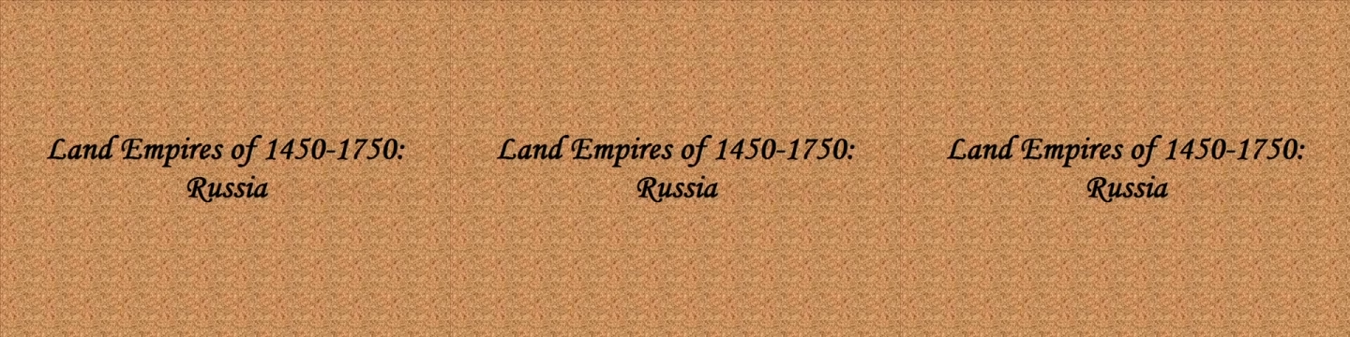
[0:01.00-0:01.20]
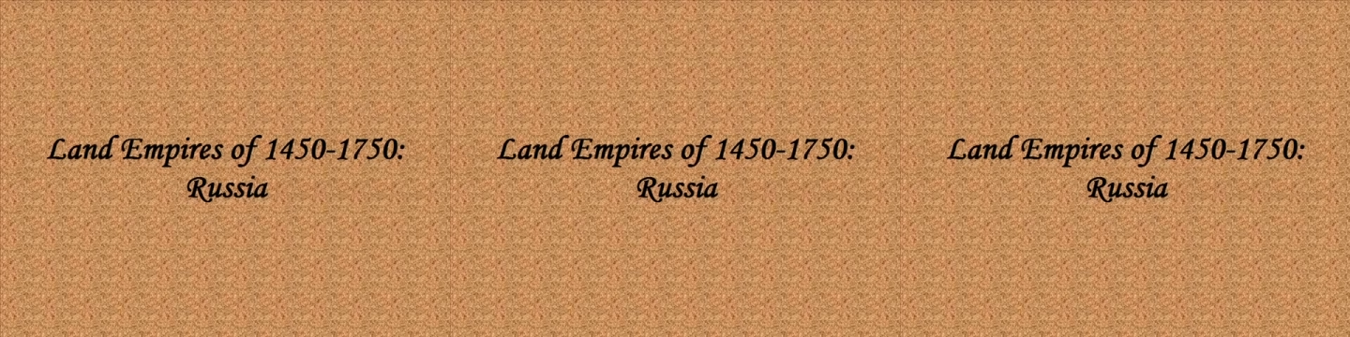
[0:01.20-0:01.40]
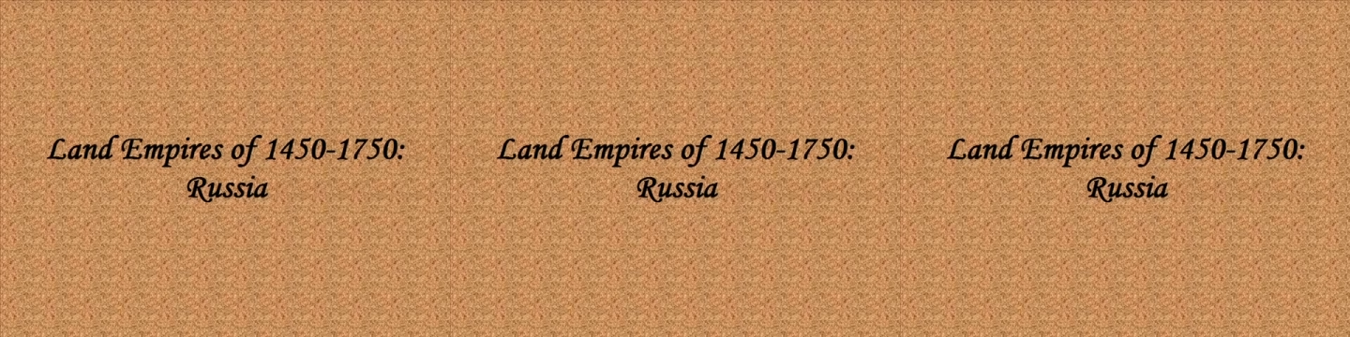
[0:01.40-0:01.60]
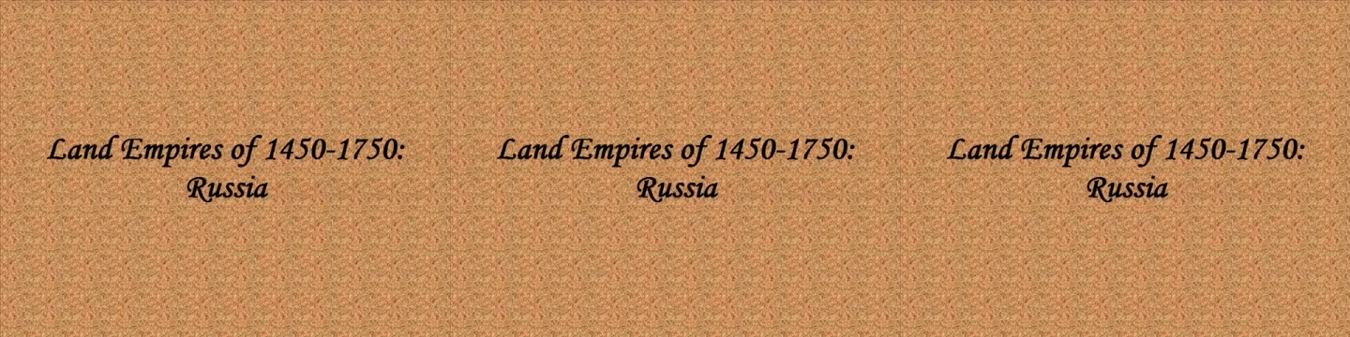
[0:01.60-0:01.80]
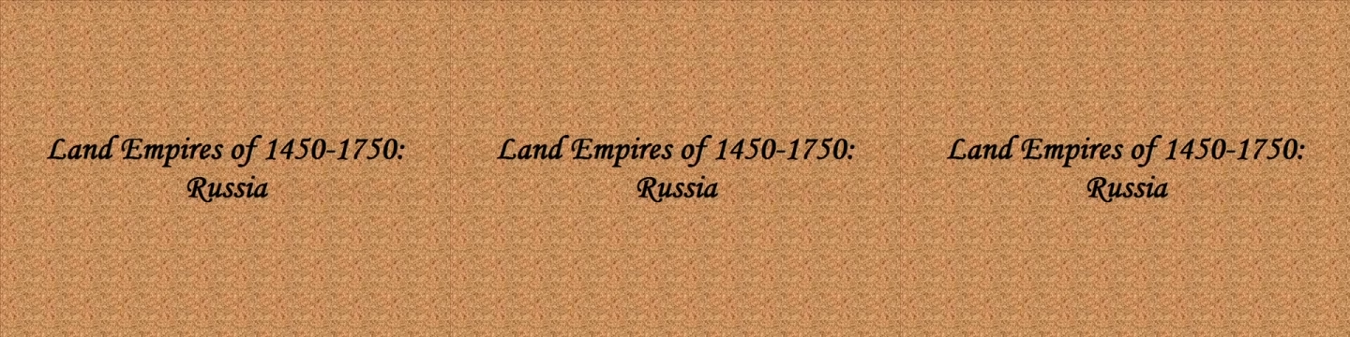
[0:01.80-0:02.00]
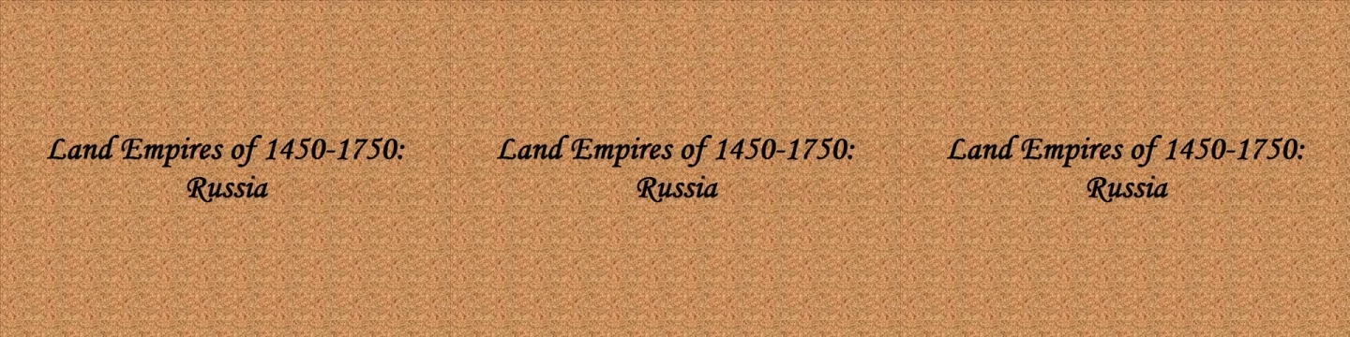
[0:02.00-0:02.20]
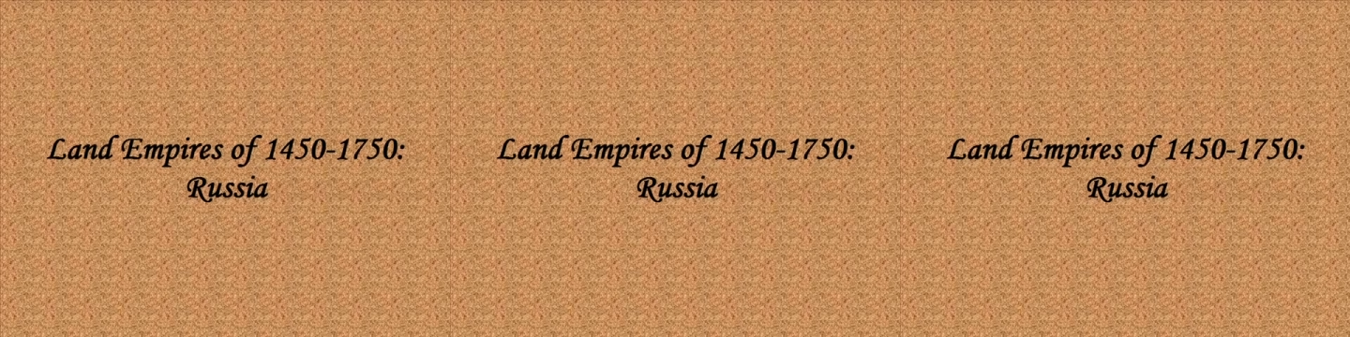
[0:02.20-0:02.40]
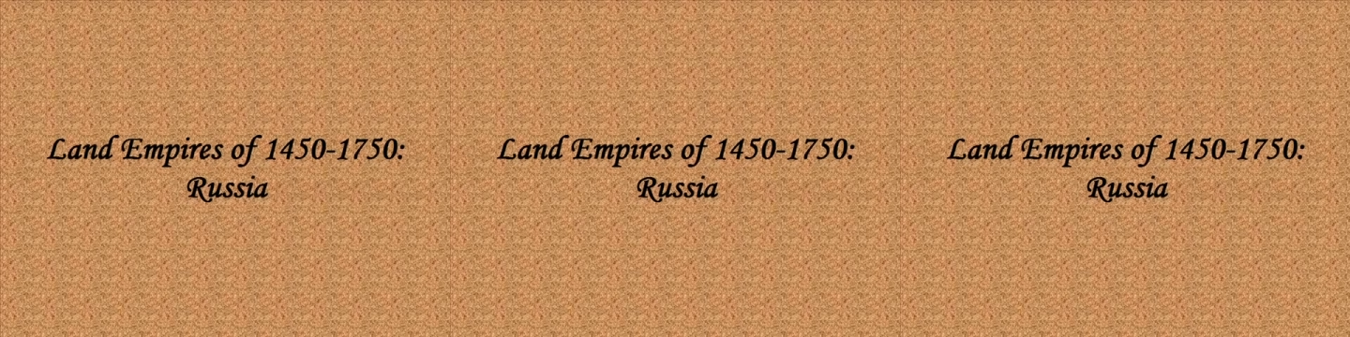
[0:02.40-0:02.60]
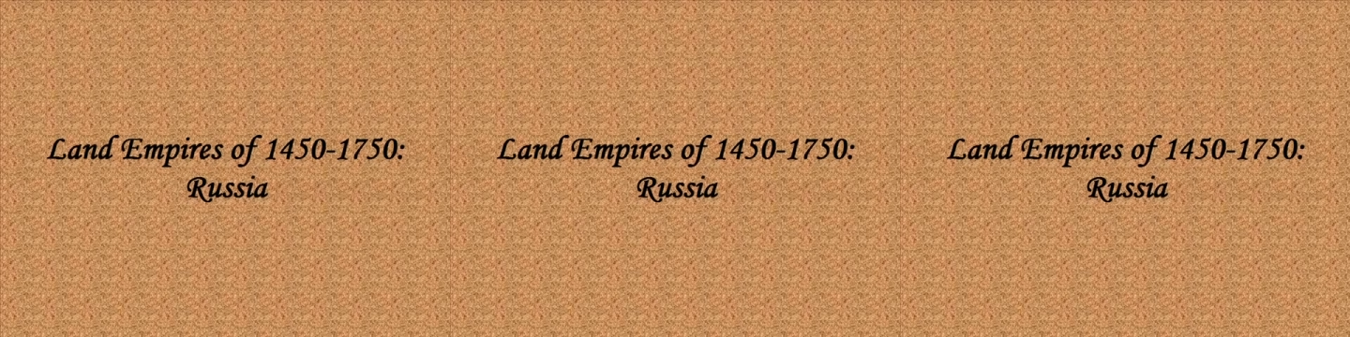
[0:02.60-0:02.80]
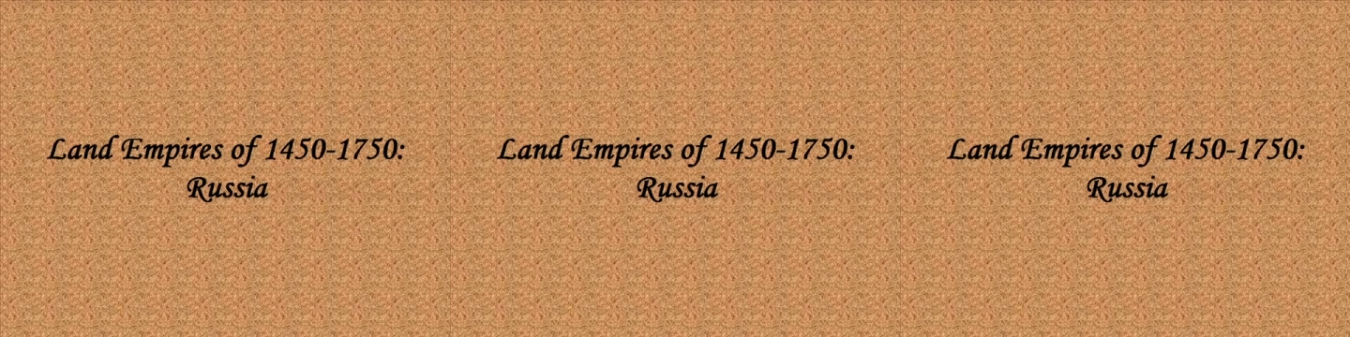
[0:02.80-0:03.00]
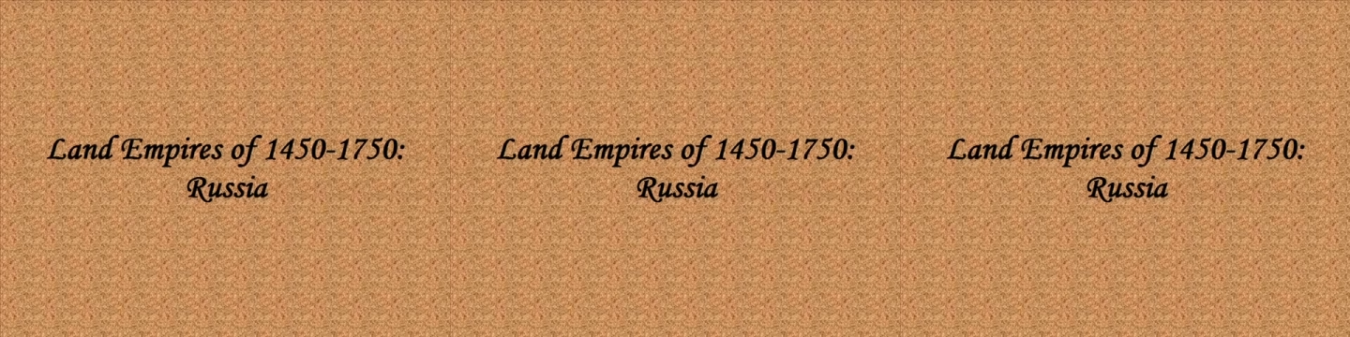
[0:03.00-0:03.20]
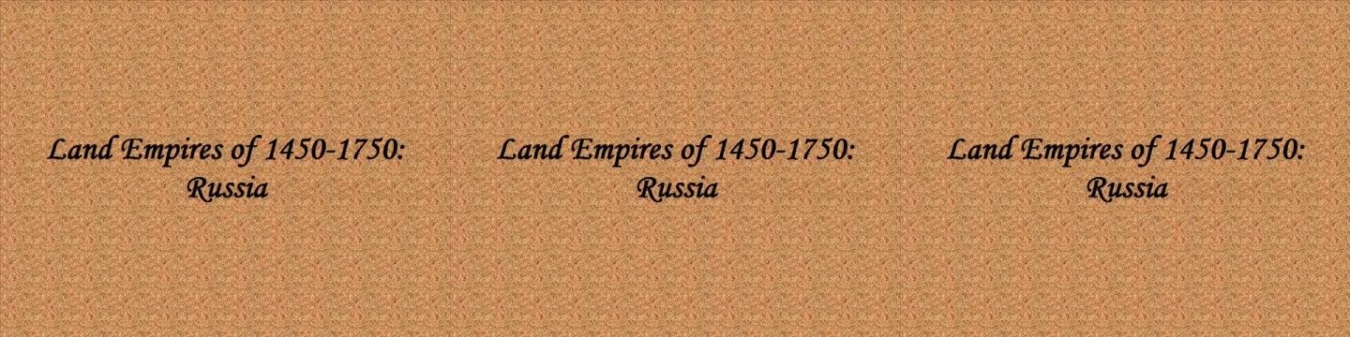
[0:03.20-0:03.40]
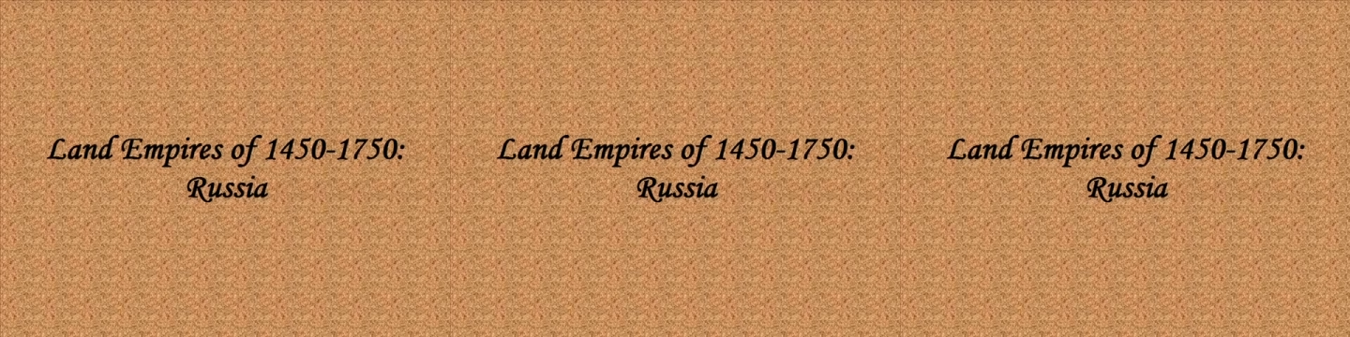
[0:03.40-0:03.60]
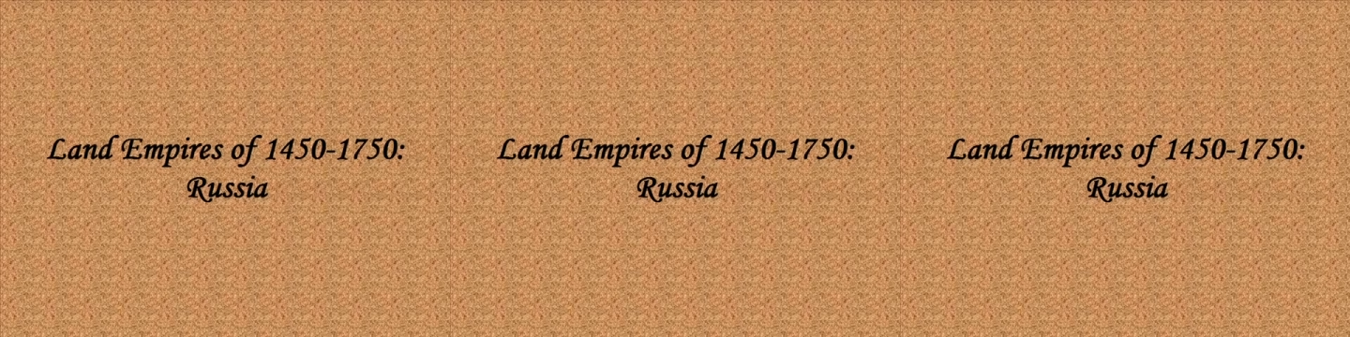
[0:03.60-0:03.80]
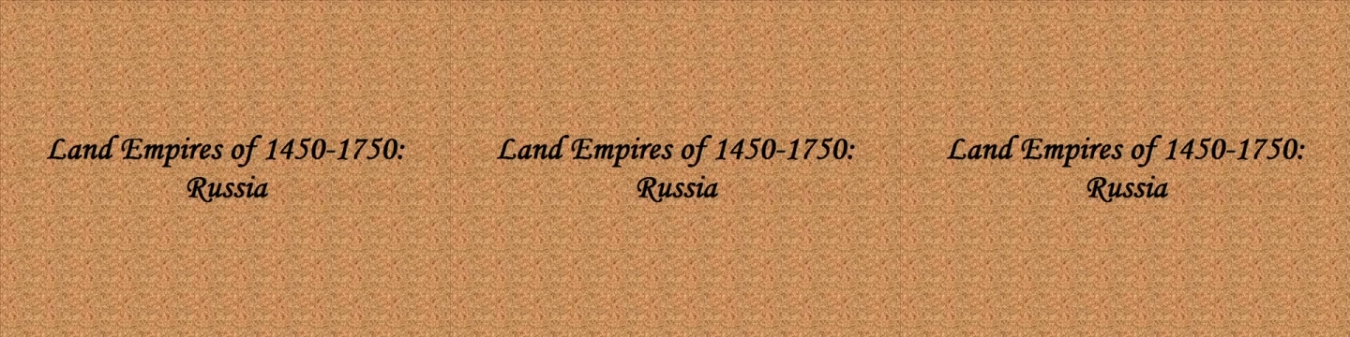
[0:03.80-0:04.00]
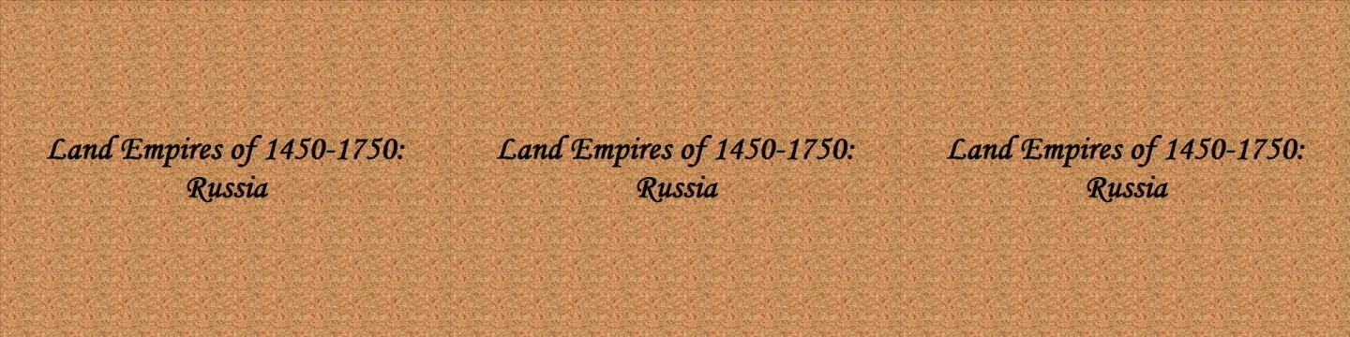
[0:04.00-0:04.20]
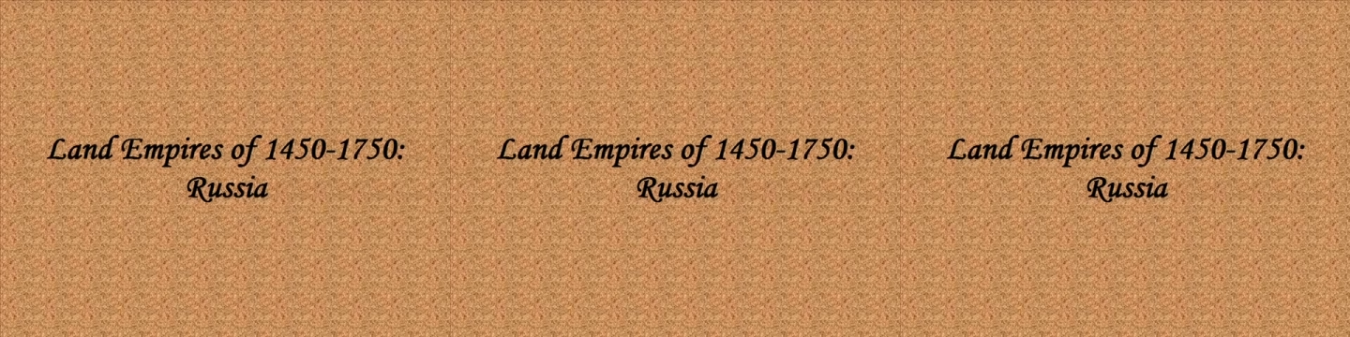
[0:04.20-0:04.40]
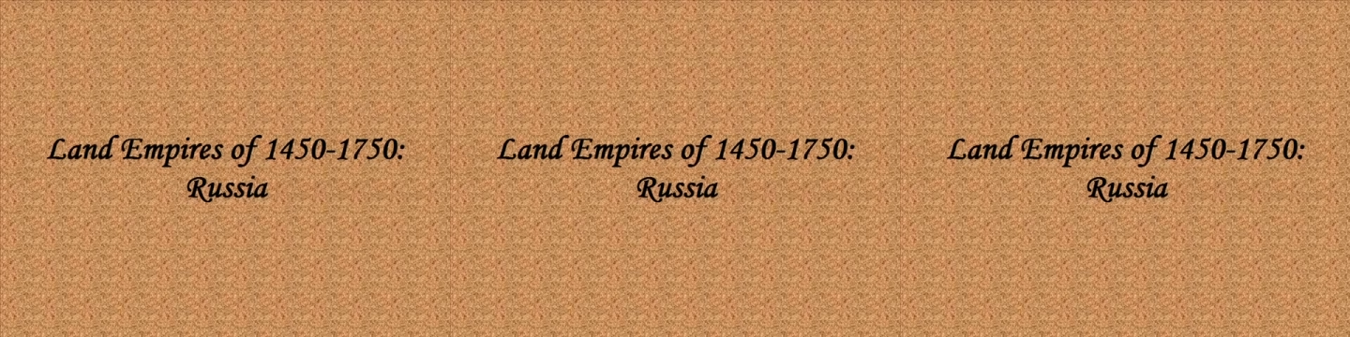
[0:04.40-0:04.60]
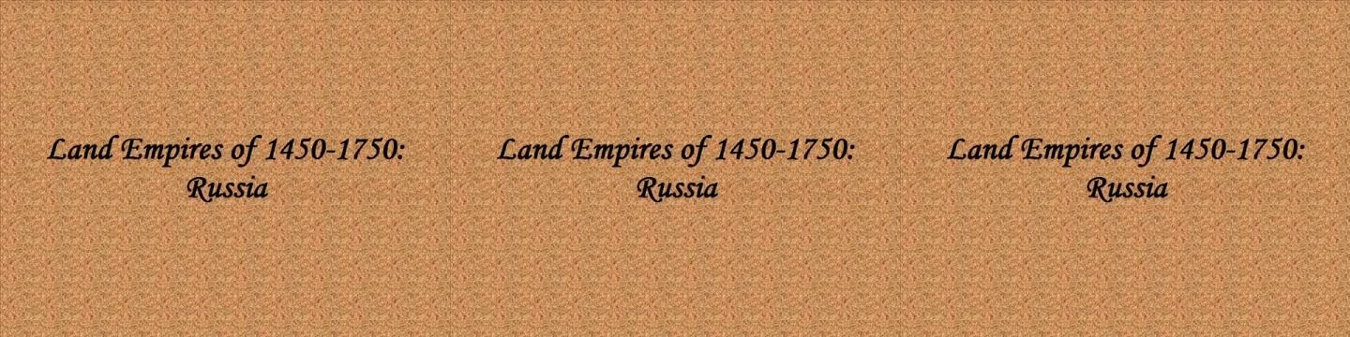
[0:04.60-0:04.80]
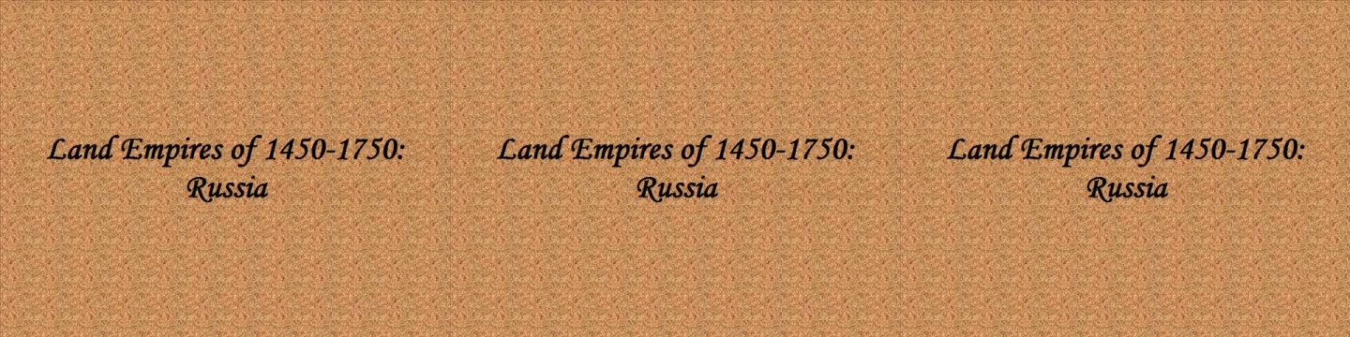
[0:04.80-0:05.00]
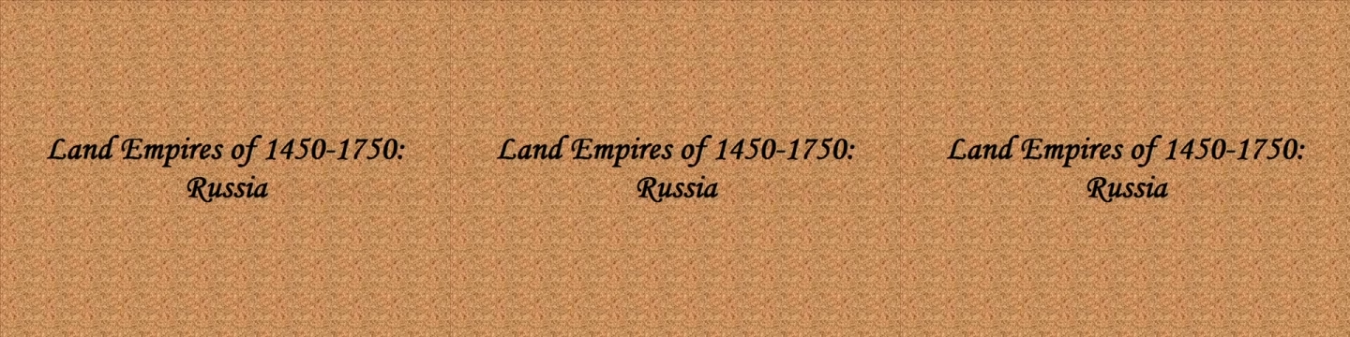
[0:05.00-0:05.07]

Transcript: (no speaker visible)